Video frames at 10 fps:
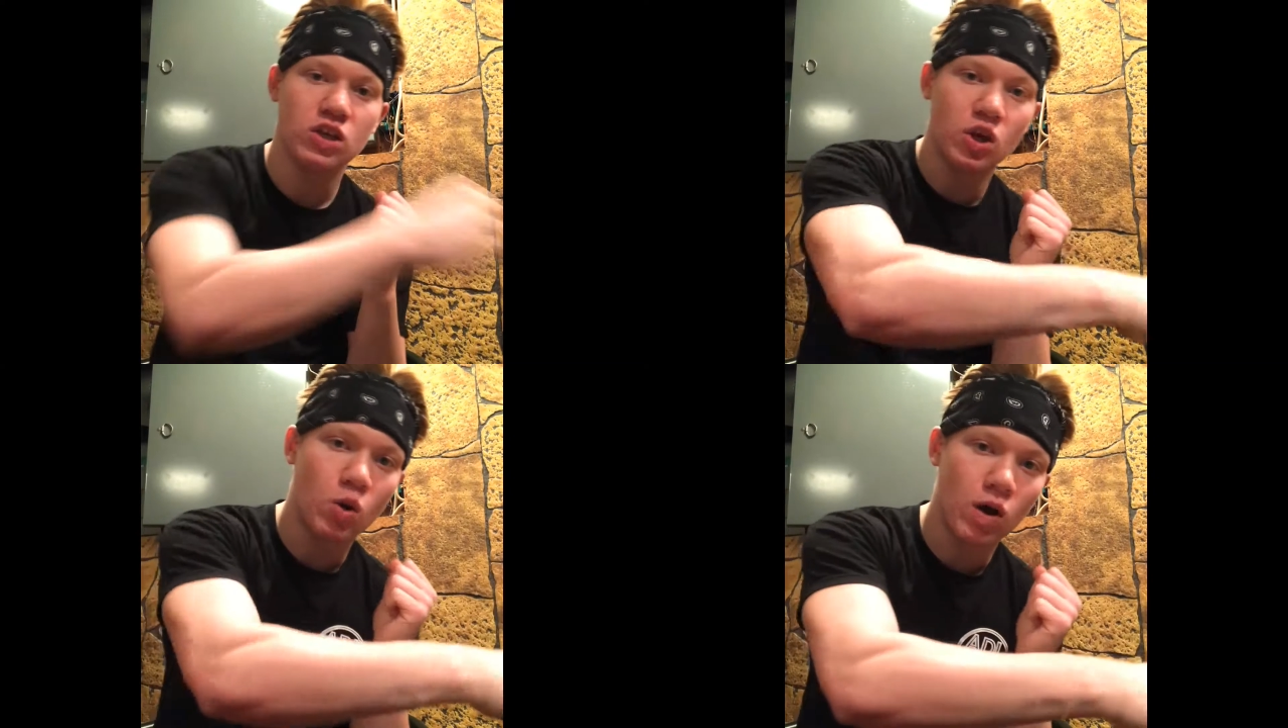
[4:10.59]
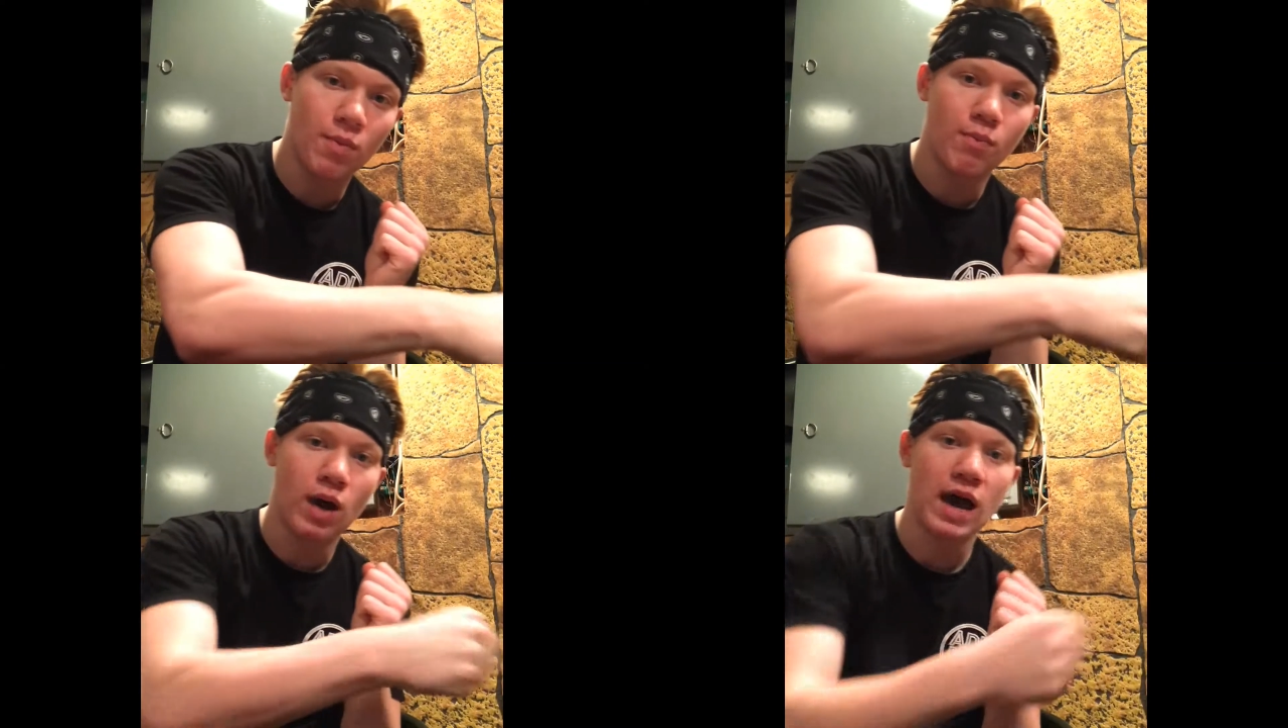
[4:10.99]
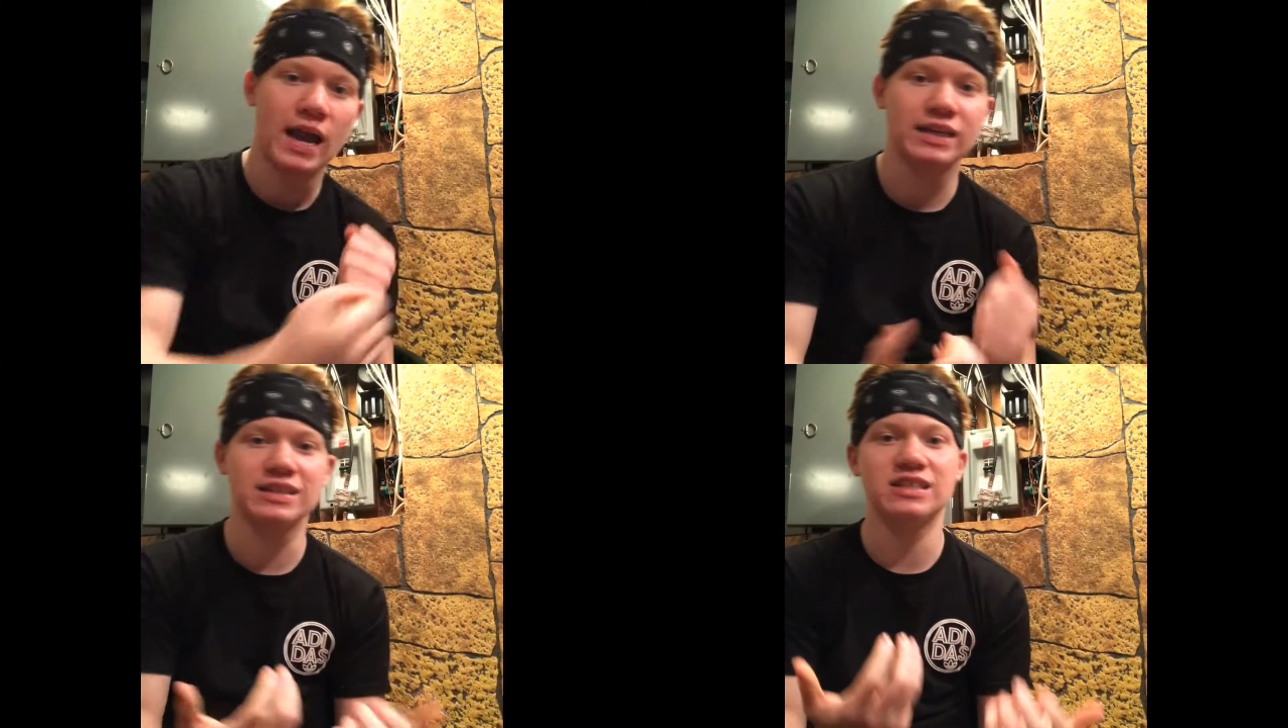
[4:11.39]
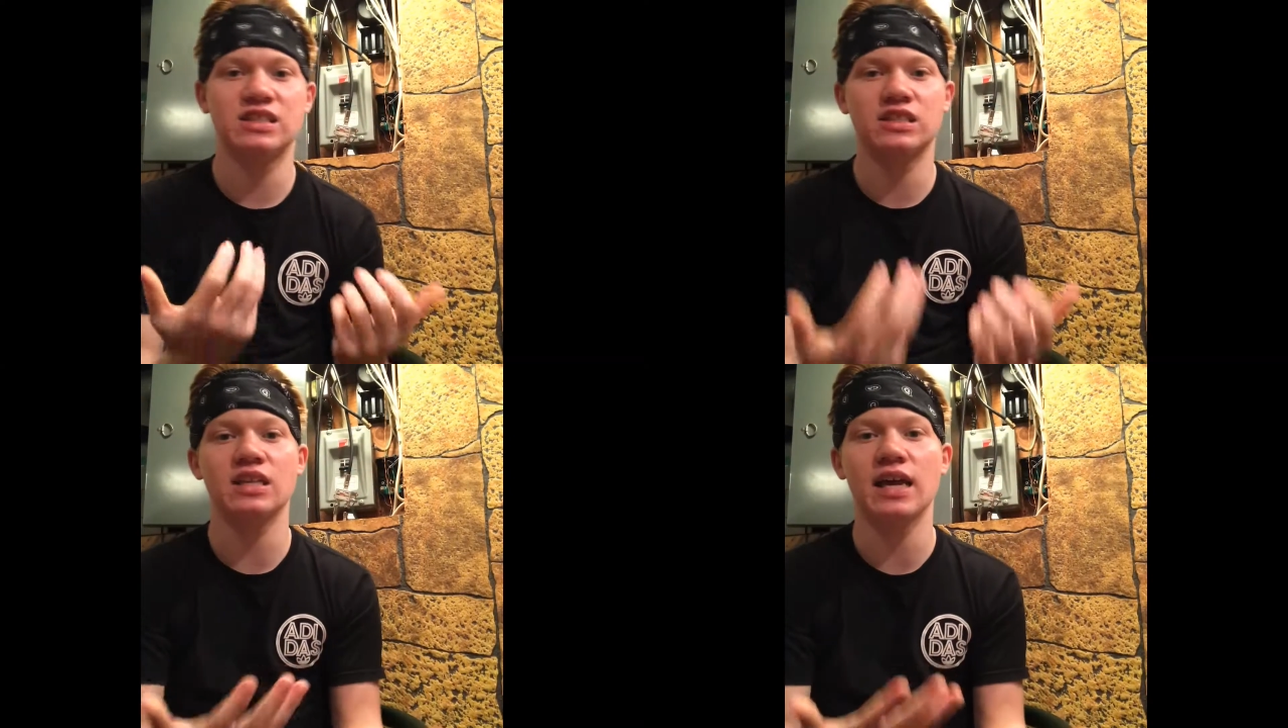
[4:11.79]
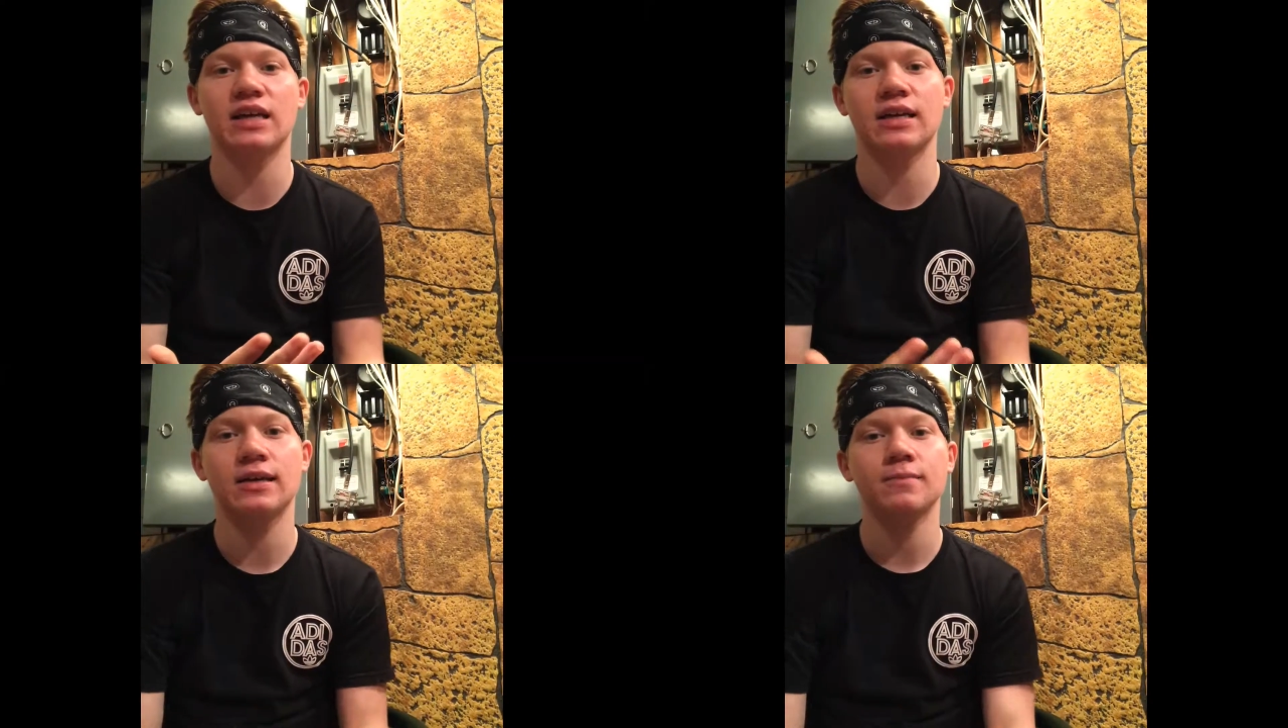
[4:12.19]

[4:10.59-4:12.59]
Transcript: yo, I'm back. It's sick.